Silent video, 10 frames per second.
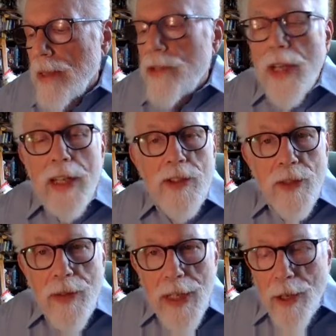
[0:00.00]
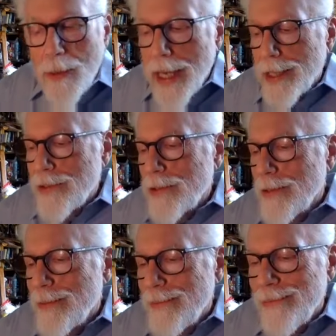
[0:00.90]
the signs of NOx,
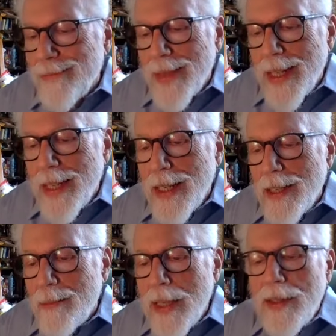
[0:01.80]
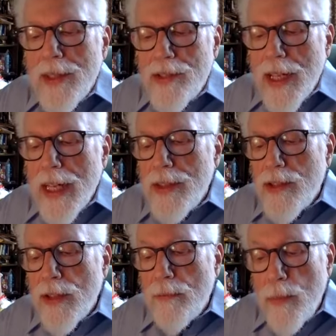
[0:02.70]
being the
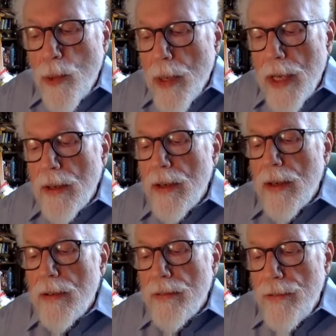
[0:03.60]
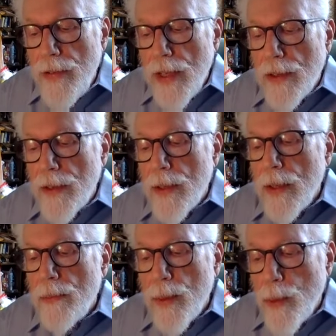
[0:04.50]
signs of Puer, Vir,
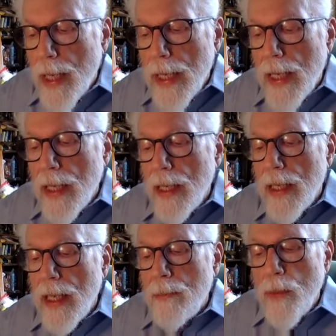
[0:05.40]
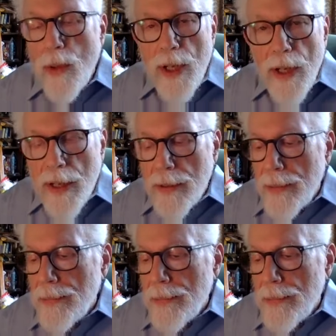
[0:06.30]
Puella, and Mulier.